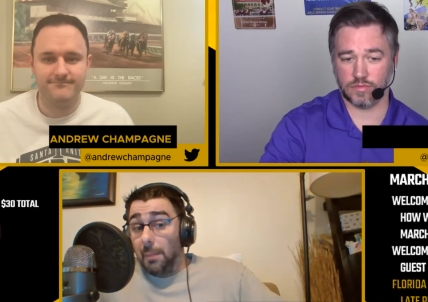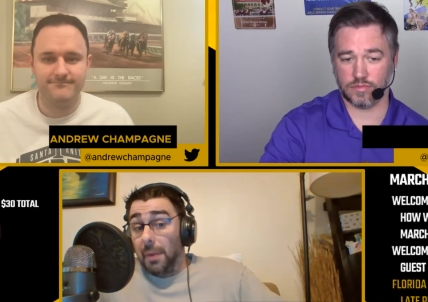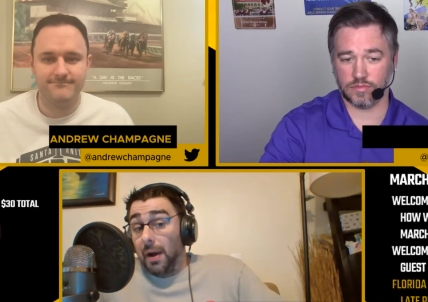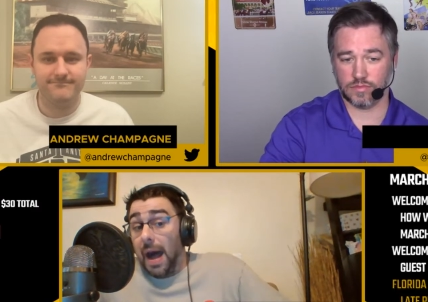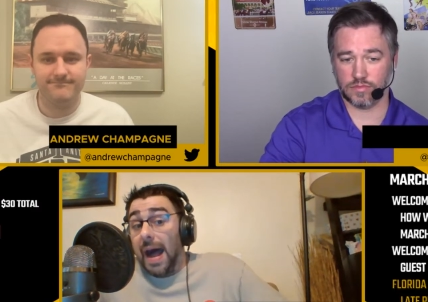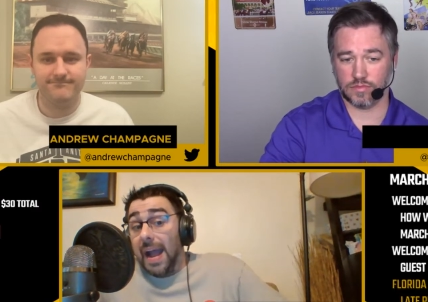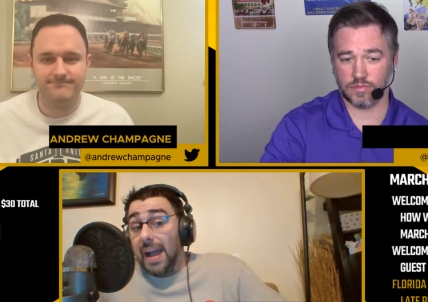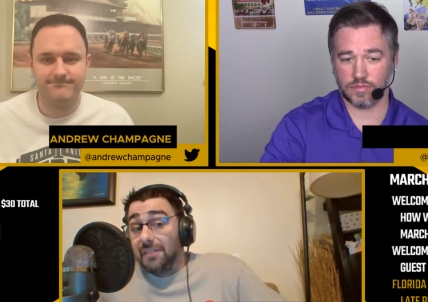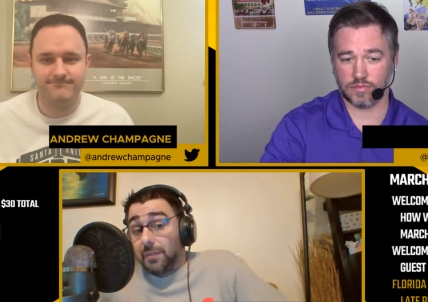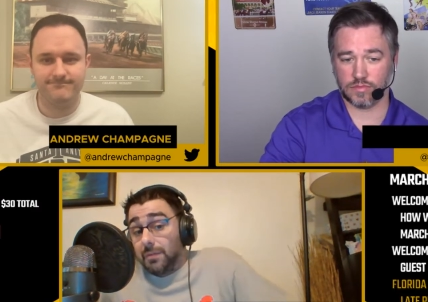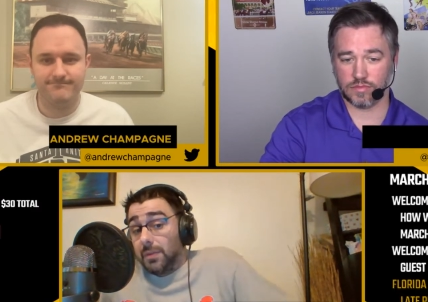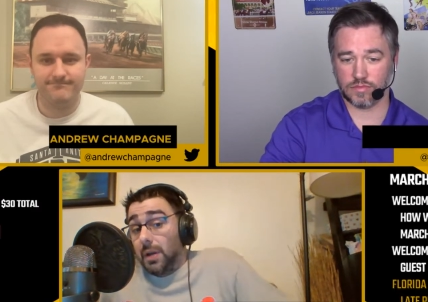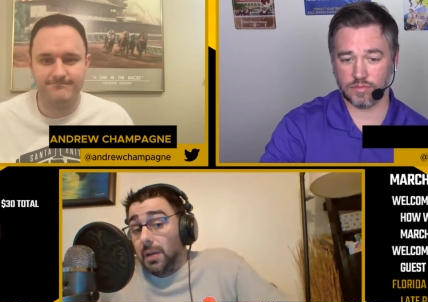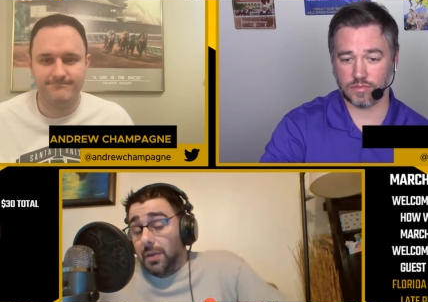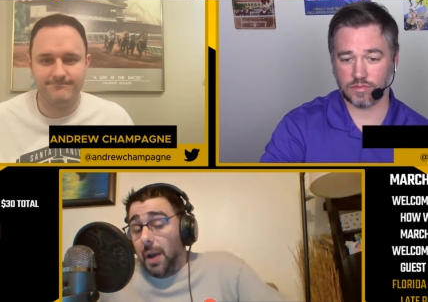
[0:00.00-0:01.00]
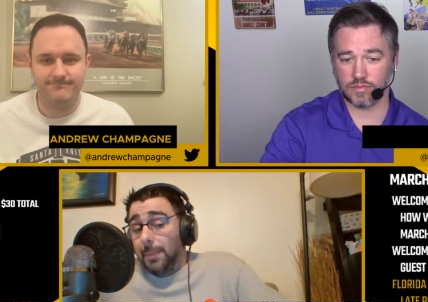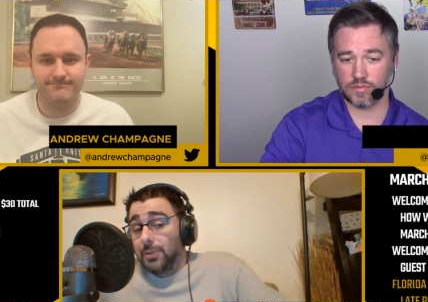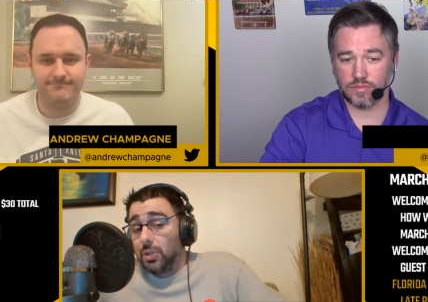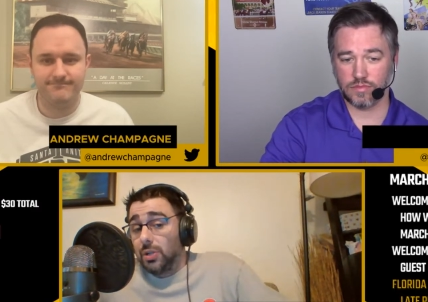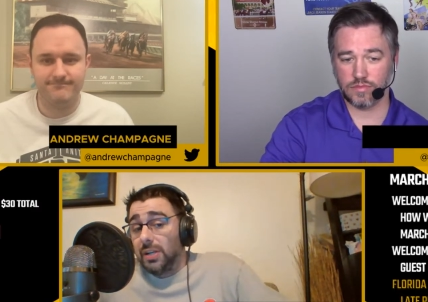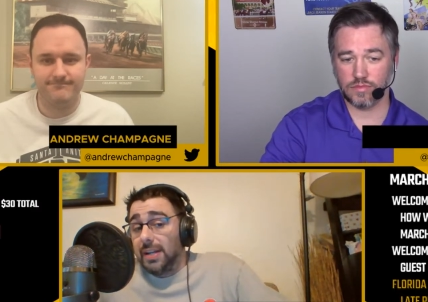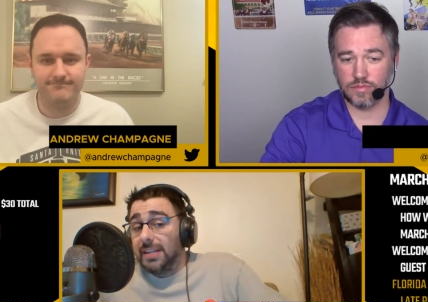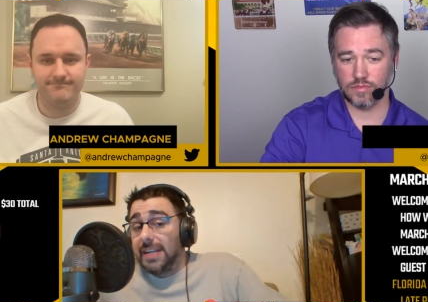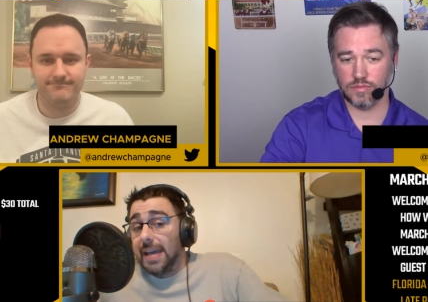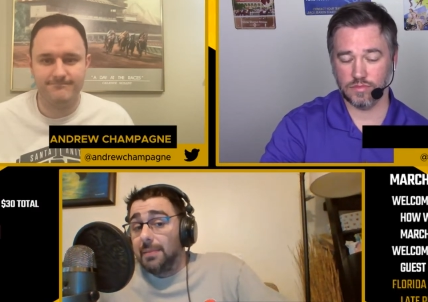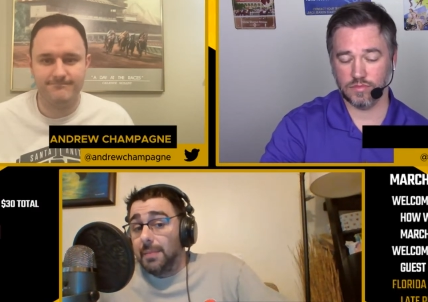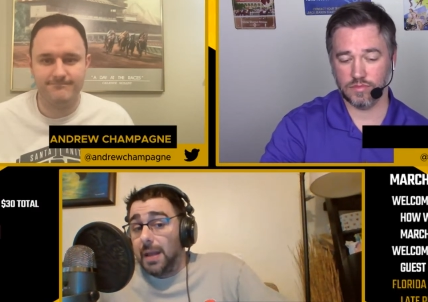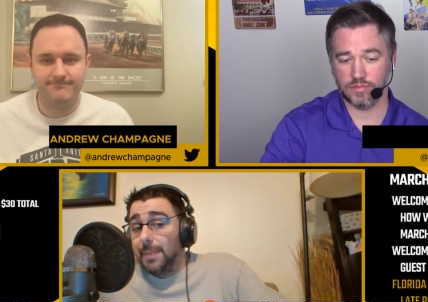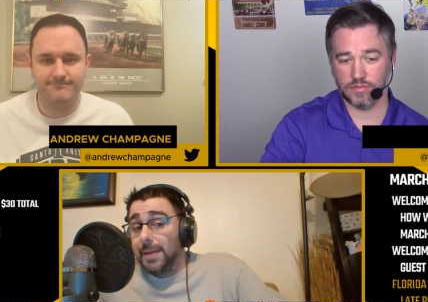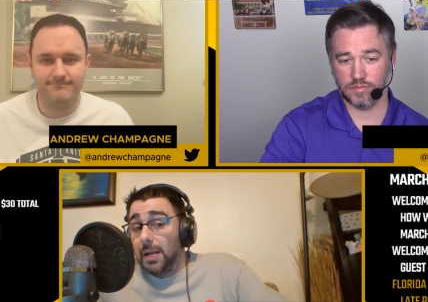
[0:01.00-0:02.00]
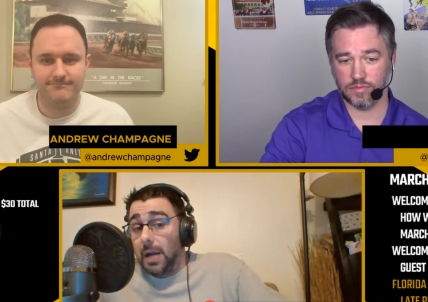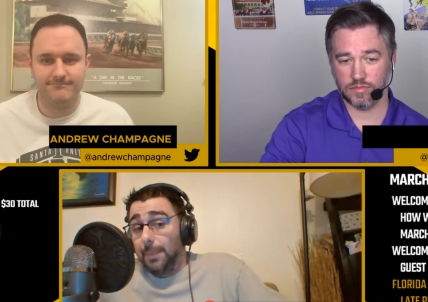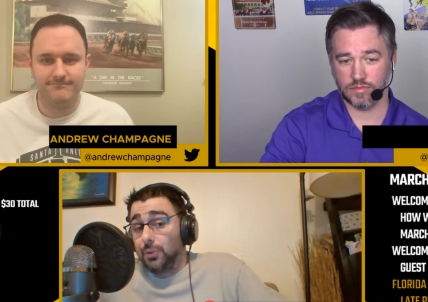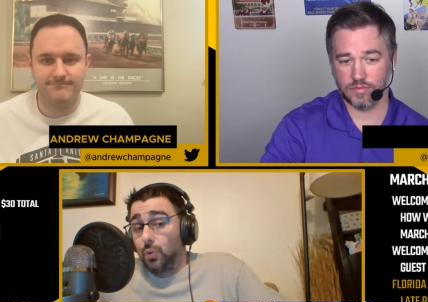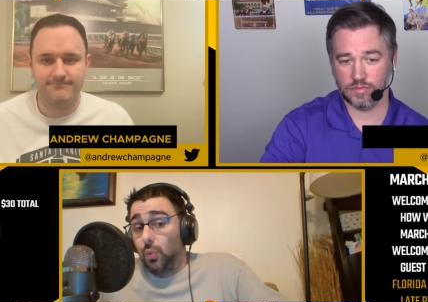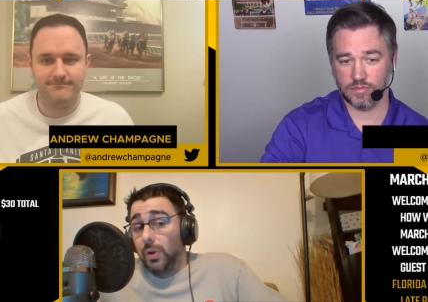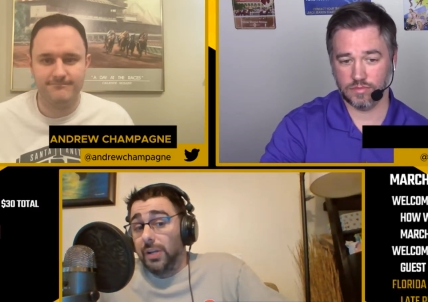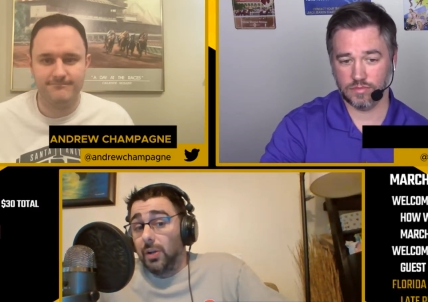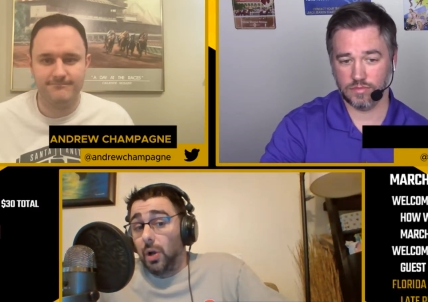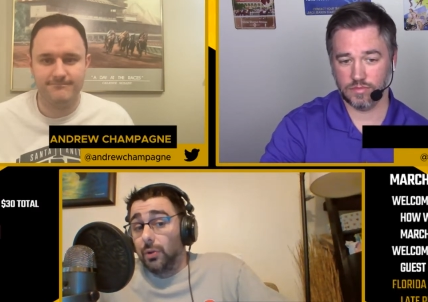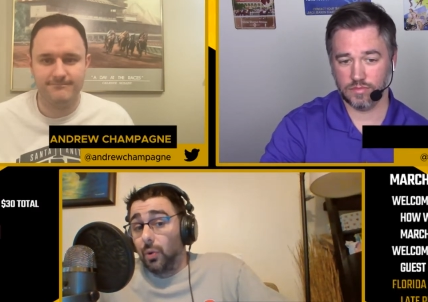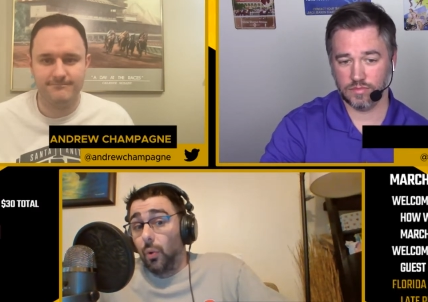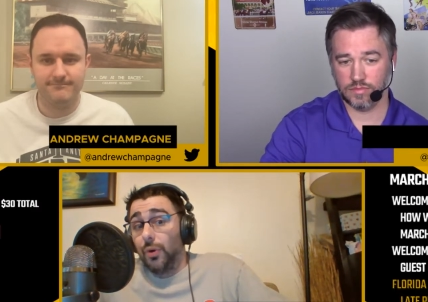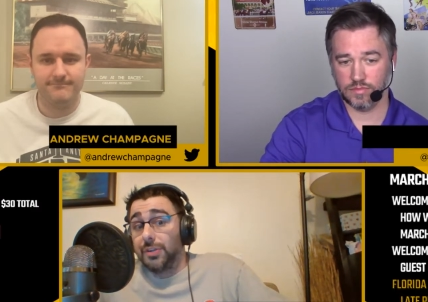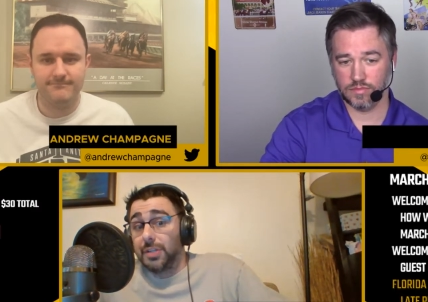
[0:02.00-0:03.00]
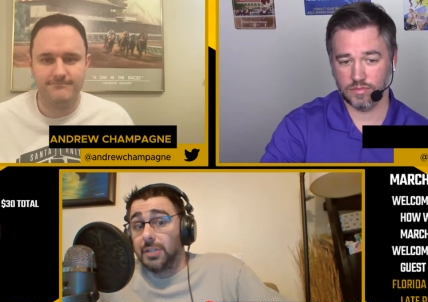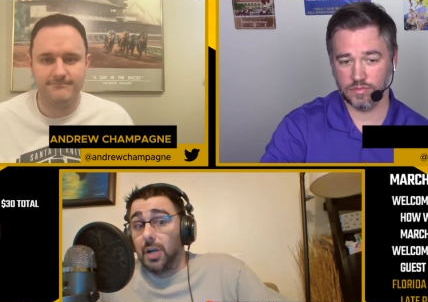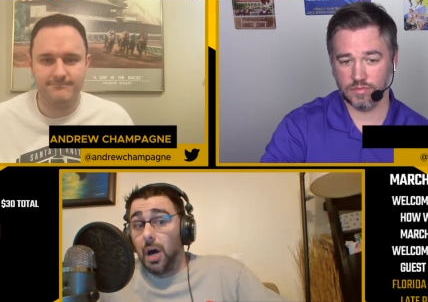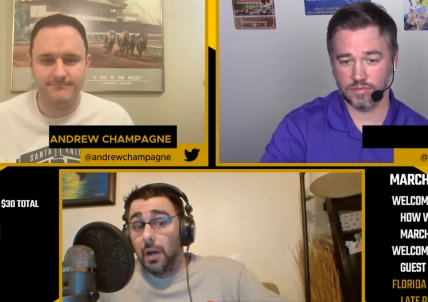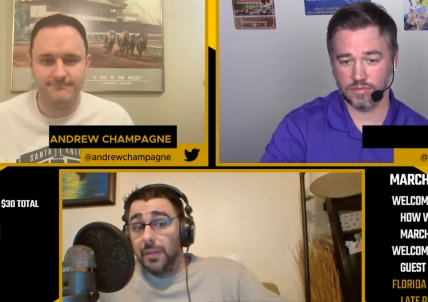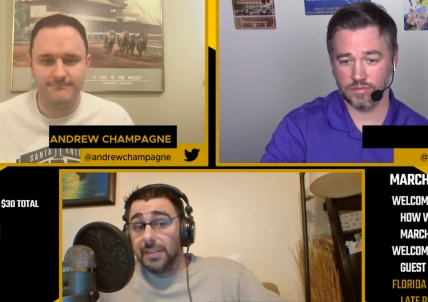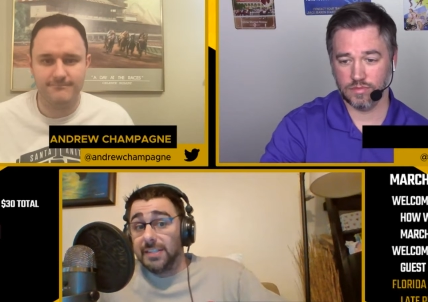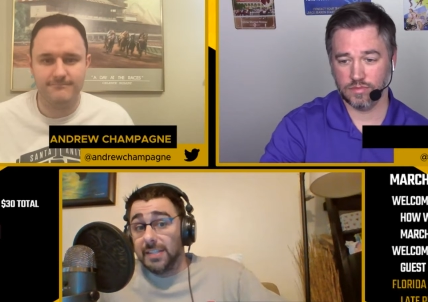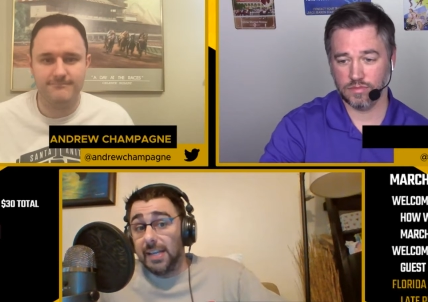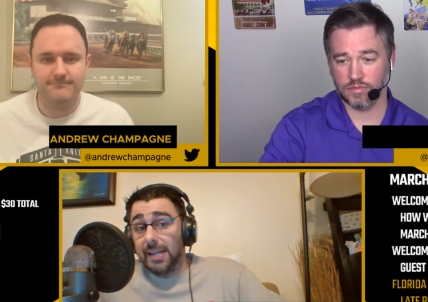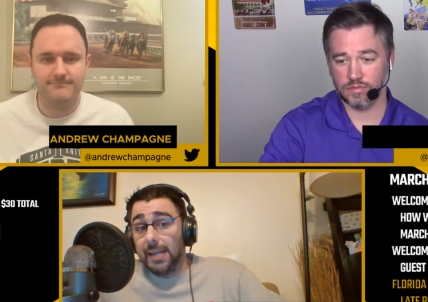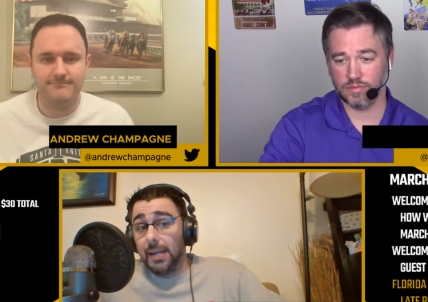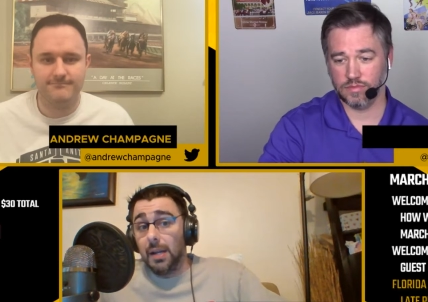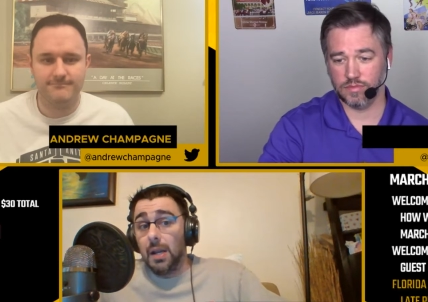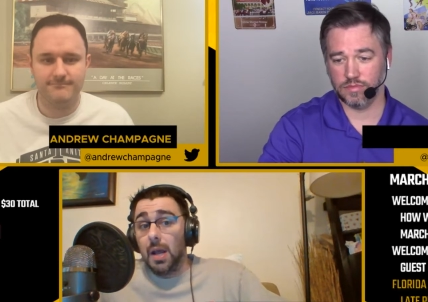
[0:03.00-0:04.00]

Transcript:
Speaker 1: I have the opportunity to get maybe a couple twenty dollar horses on this ticket.